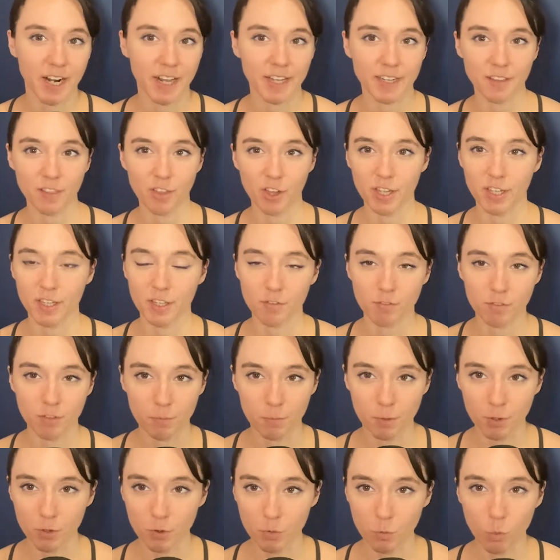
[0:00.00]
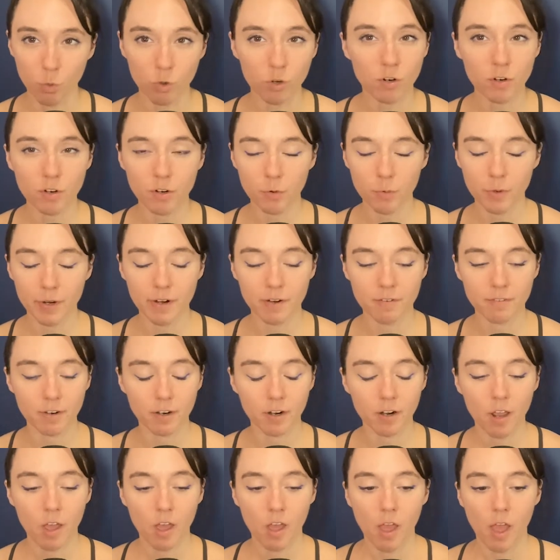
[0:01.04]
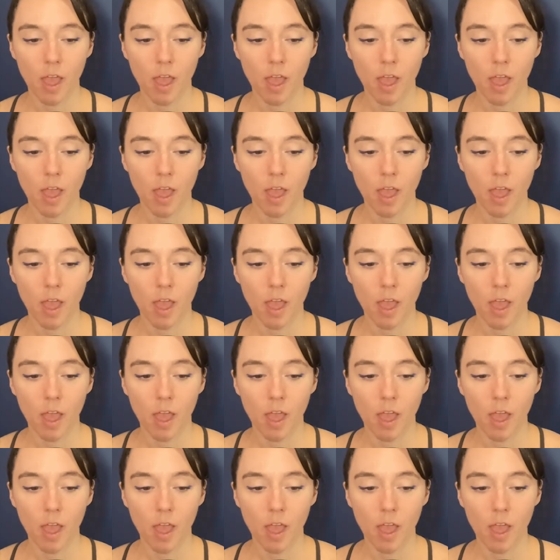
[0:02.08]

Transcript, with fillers: I could like give them a good word or whatever.